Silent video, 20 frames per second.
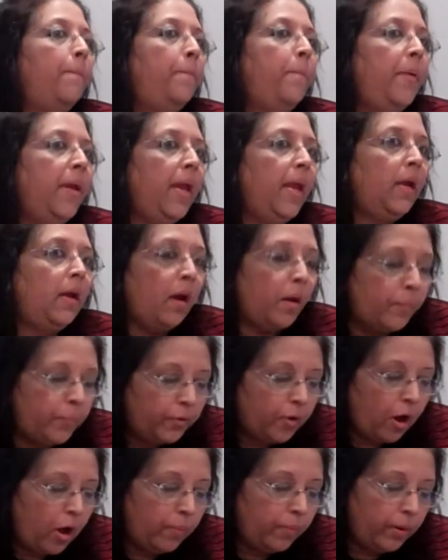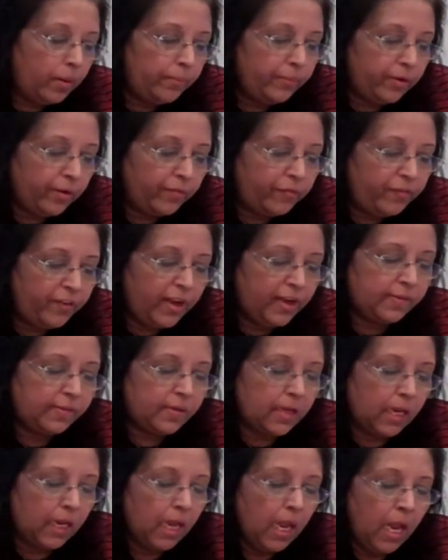big problem we are
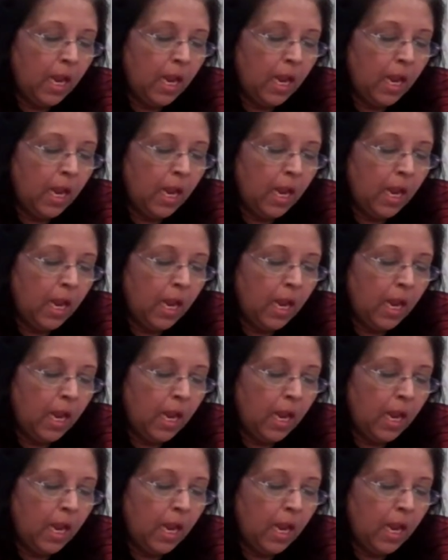facing.